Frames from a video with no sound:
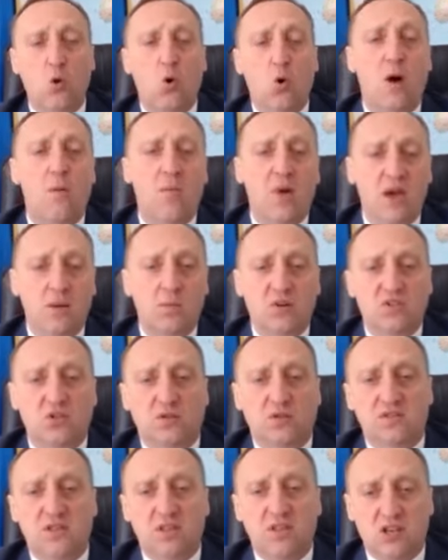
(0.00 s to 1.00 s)
are members
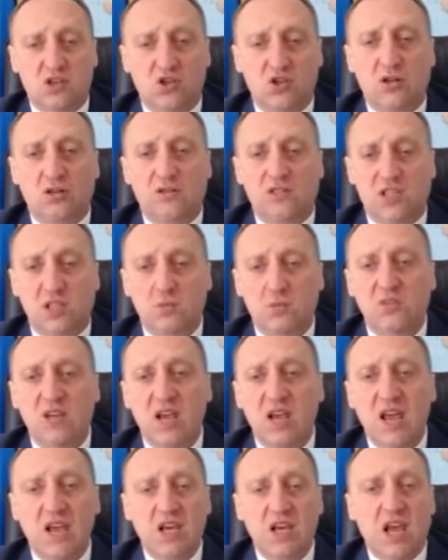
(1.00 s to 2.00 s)
of the national teams
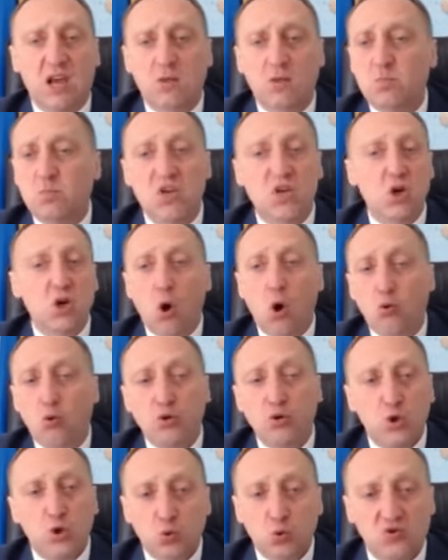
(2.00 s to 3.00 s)
can be no
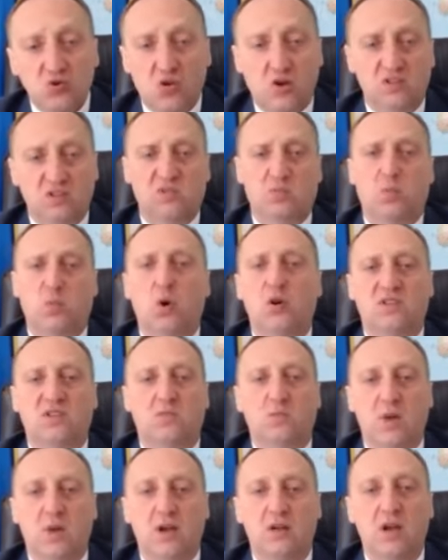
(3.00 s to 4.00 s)
neutral
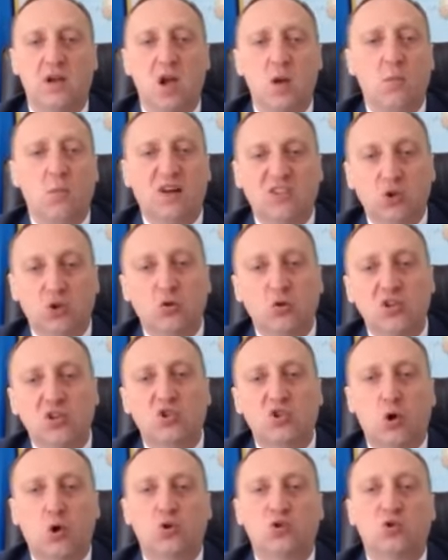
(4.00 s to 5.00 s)
sportsmen, but only
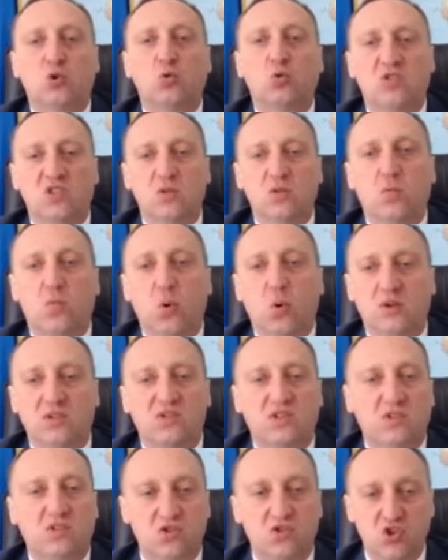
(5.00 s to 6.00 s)
those who support
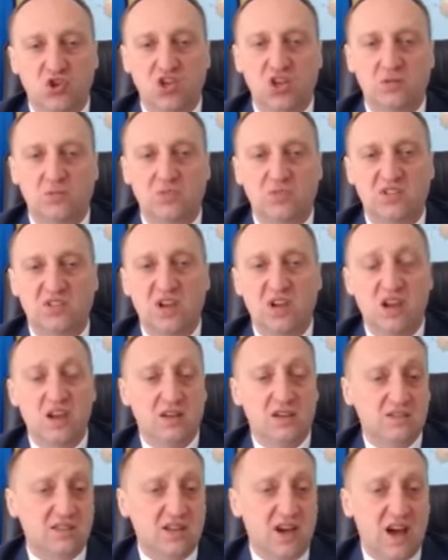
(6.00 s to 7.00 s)
the regimes.
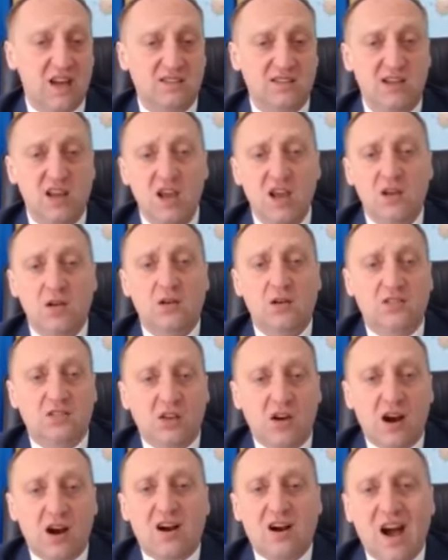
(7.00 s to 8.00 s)
Thus,
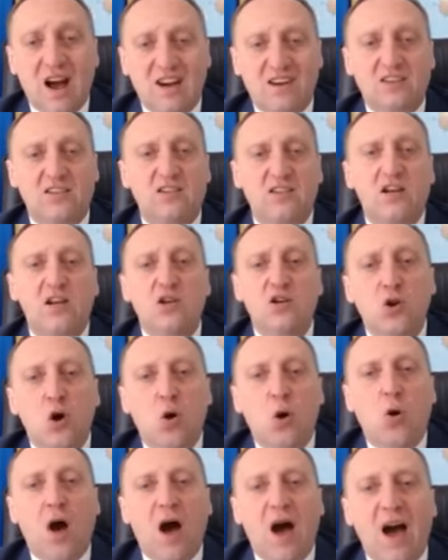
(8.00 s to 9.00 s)
there are currently
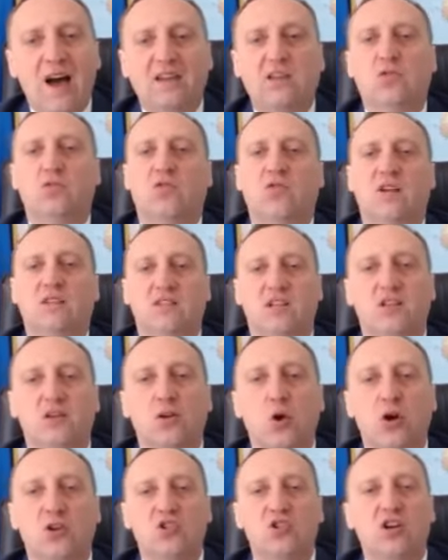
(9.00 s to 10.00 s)
no accurate and
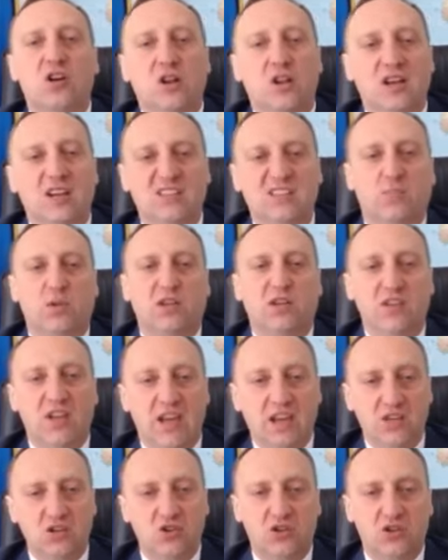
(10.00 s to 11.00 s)
logical
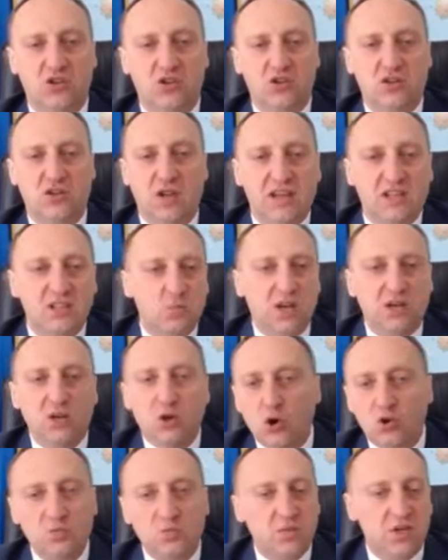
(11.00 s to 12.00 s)
explanation and may
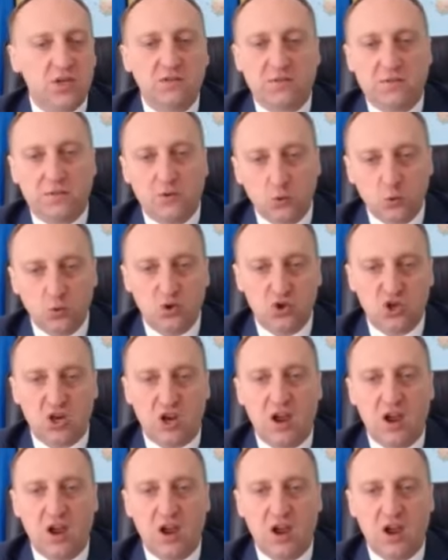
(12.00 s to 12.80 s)
not be in future